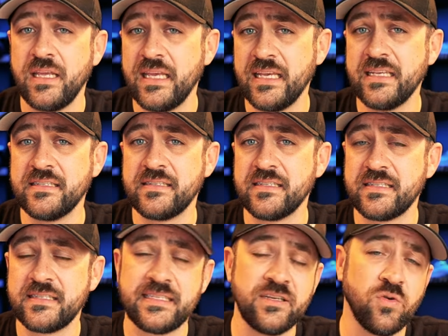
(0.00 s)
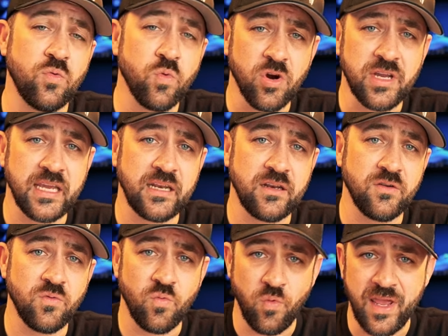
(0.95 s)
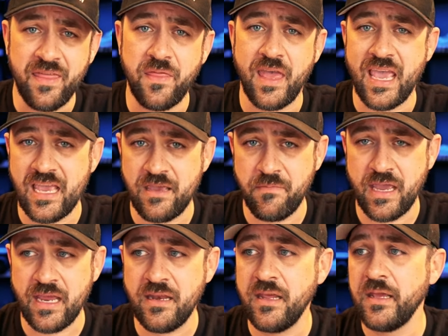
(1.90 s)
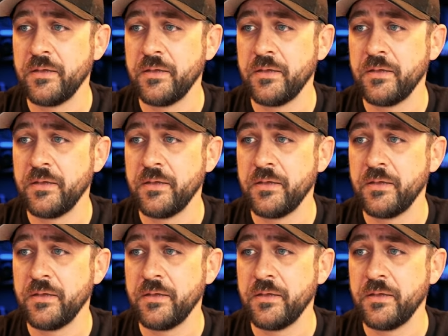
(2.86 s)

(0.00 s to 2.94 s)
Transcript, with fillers: is still working with AMain